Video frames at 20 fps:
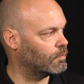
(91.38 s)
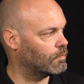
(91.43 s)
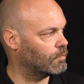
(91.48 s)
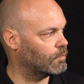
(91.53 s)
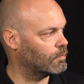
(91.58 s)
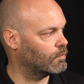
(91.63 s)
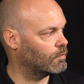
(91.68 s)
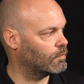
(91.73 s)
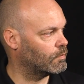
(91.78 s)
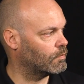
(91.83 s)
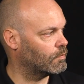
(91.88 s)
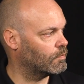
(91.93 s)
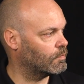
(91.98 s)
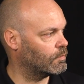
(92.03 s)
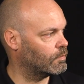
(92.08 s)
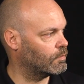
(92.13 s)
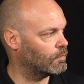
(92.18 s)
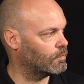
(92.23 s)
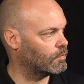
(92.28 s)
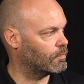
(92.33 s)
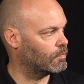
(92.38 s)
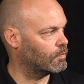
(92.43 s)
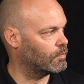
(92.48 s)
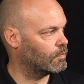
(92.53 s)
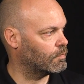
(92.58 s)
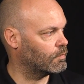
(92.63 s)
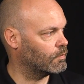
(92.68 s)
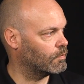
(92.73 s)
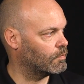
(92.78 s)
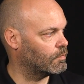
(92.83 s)

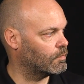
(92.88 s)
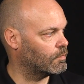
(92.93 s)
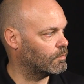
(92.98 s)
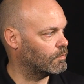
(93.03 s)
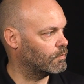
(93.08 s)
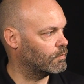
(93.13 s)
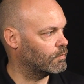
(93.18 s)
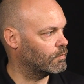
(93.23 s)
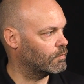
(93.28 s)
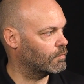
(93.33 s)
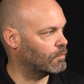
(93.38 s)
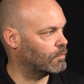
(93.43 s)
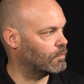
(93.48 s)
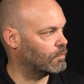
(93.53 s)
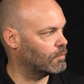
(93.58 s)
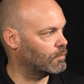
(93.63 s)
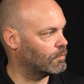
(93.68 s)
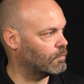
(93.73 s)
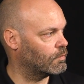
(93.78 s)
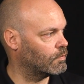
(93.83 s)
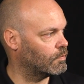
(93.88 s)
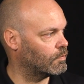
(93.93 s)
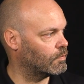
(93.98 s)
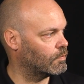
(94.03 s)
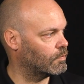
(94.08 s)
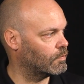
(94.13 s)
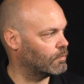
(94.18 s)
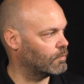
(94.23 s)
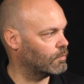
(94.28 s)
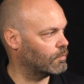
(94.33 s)

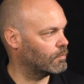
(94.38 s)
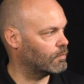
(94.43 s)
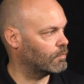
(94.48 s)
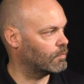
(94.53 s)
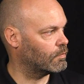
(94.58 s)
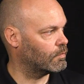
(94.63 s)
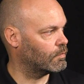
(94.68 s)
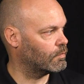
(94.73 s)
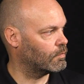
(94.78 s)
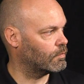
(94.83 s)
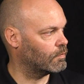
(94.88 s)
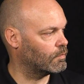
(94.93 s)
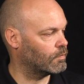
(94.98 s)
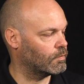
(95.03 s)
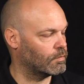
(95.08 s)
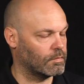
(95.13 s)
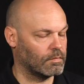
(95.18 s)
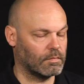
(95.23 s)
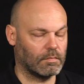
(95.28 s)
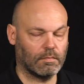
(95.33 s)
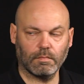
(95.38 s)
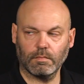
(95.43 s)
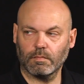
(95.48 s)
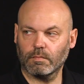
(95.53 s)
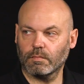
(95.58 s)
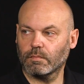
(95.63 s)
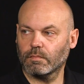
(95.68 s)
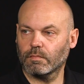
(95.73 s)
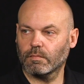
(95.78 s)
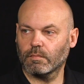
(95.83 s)

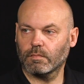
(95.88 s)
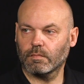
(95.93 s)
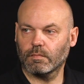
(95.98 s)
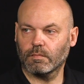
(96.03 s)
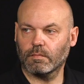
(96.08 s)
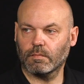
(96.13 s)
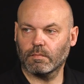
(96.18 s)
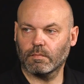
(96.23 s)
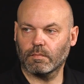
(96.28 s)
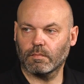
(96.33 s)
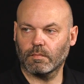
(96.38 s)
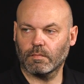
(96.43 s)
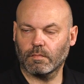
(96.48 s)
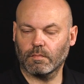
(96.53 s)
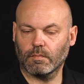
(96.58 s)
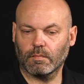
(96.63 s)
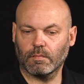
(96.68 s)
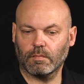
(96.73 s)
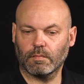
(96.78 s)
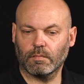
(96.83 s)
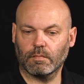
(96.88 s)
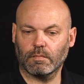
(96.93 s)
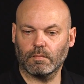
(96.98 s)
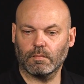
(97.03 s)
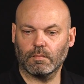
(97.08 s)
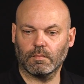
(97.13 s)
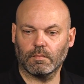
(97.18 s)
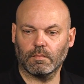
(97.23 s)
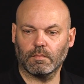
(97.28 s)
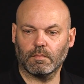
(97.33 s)

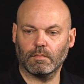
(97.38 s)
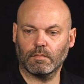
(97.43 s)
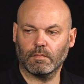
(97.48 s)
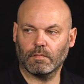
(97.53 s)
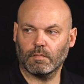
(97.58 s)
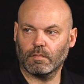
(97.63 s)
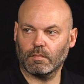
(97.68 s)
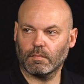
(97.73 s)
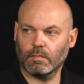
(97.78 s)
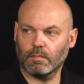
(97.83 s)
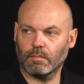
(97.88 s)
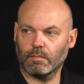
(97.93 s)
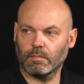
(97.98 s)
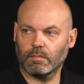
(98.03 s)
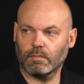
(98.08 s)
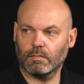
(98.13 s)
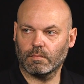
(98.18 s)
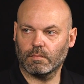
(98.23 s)
This person isn't speaking.